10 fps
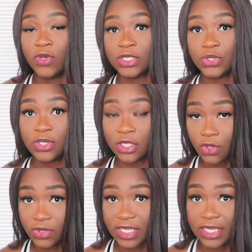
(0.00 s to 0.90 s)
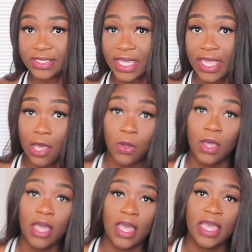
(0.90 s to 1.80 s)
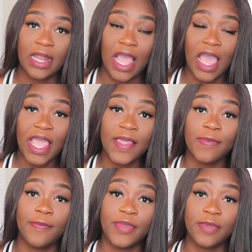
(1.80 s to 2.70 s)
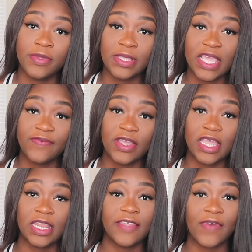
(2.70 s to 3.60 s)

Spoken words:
what student loans I could take out. And I am a big believer in,